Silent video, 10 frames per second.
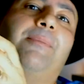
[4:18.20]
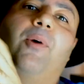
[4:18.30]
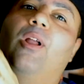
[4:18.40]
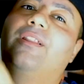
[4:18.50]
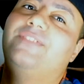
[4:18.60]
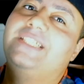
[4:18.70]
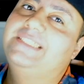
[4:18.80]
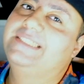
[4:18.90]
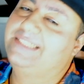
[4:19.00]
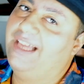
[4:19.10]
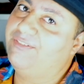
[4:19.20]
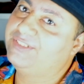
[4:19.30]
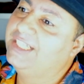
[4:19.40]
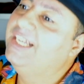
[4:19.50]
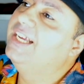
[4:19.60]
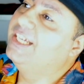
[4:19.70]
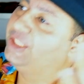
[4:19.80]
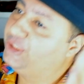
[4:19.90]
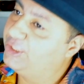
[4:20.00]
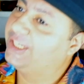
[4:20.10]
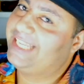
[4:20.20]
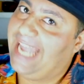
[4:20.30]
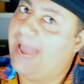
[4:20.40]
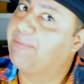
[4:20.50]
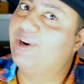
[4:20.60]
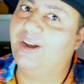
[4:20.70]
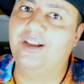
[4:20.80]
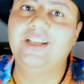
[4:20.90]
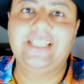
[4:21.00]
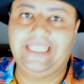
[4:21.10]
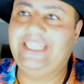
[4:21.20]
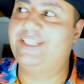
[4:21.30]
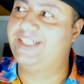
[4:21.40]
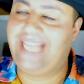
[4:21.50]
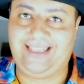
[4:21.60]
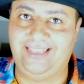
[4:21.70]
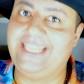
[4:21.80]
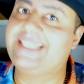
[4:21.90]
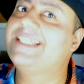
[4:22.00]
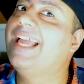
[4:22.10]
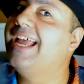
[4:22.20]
keep all of these stuffs, your camera gears at least,